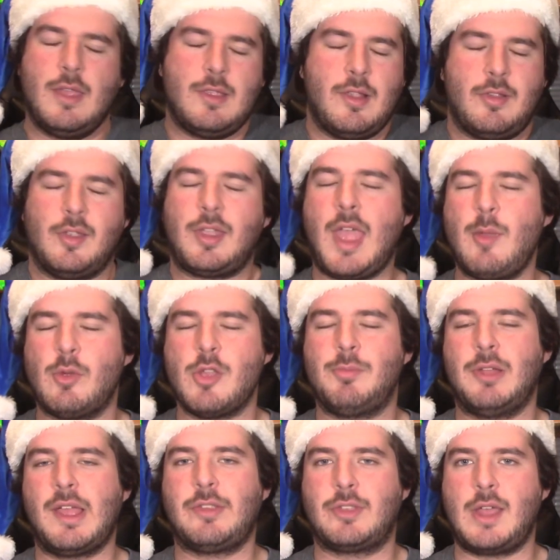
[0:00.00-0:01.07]
This is a game where you
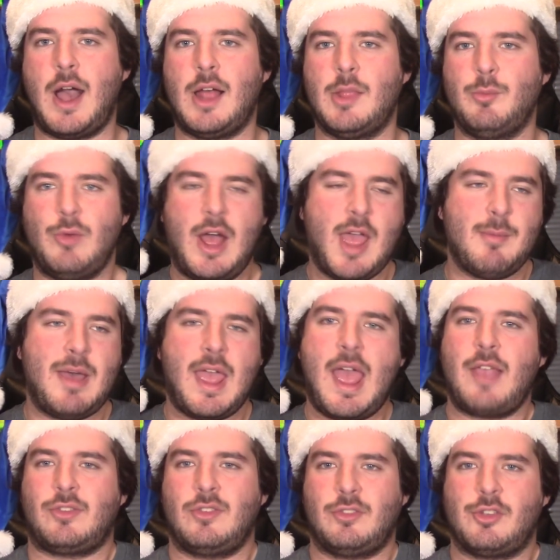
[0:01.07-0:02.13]
play as Gollum. Why am I
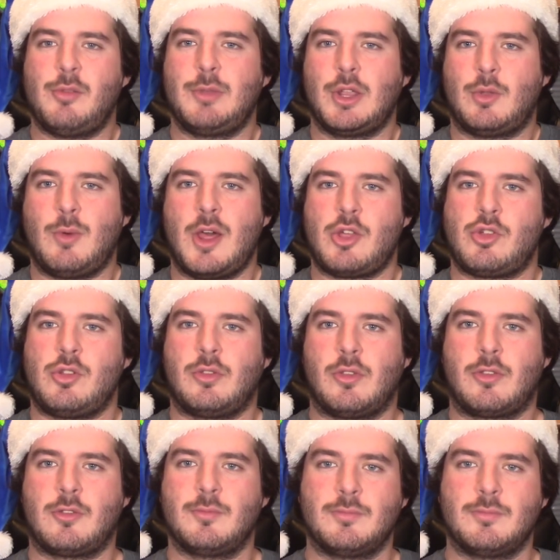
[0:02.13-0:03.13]
asking so many questions?